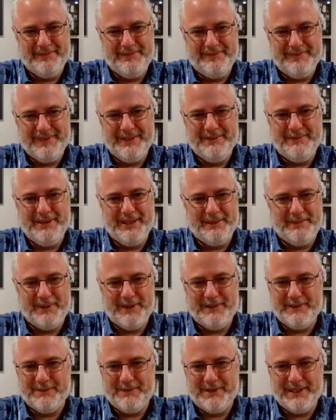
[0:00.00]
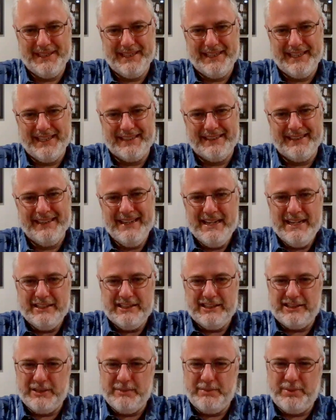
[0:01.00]
He would be the perfect Brainiac.
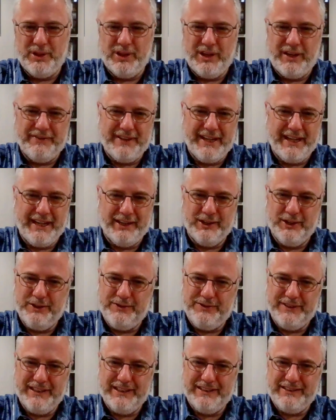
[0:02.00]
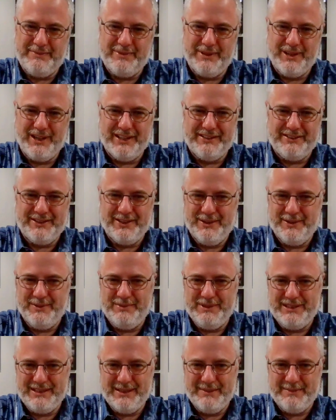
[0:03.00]
Just to pull off that aloofness, but also
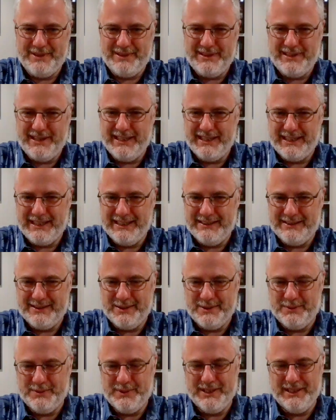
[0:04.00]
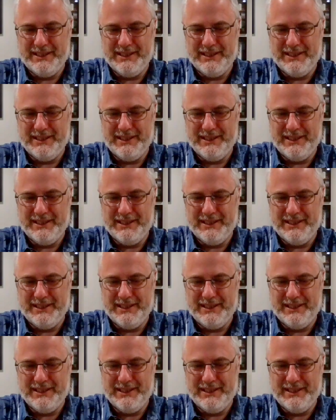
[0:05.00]
be sympathetic in his own way.